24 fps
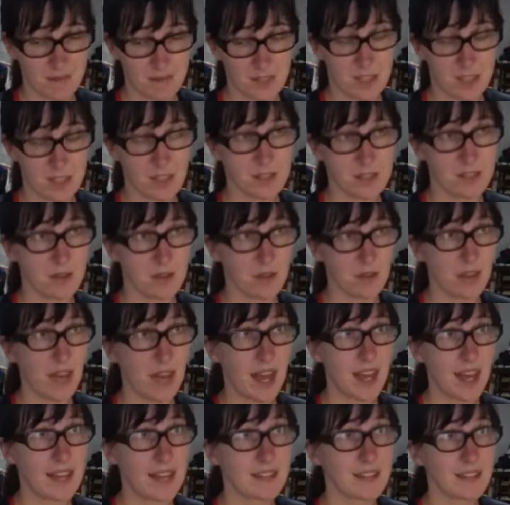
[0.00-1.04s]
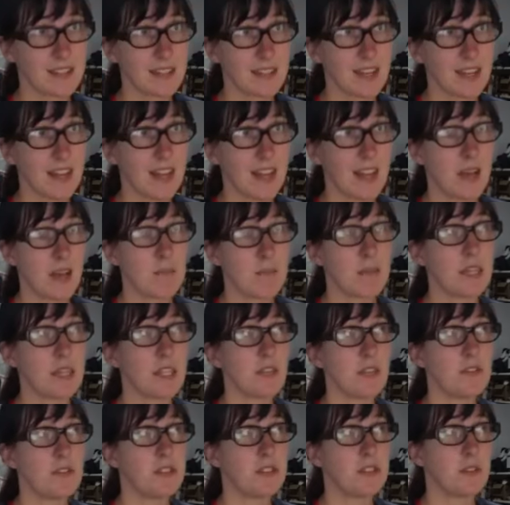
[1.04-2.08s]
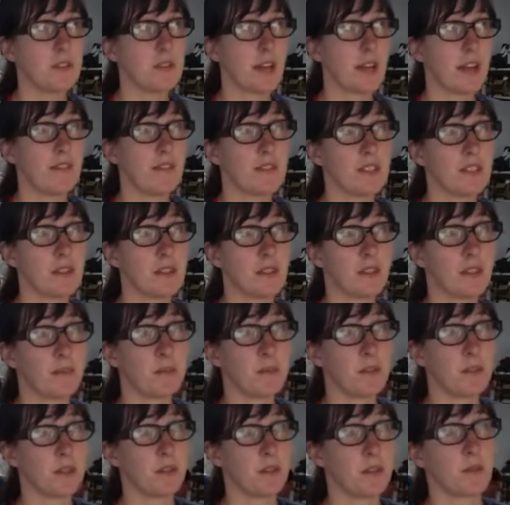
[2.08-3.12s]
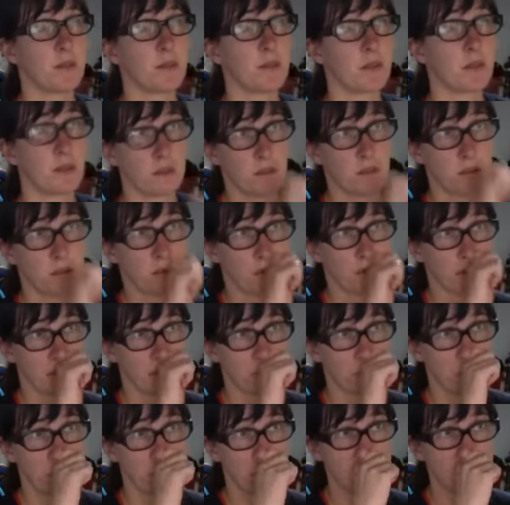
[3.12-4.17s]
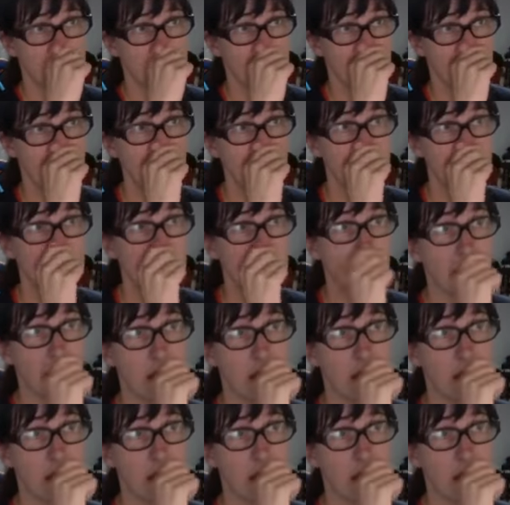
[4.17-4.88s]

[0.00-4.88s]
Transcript: to do that. But you do have to put your order through on the website.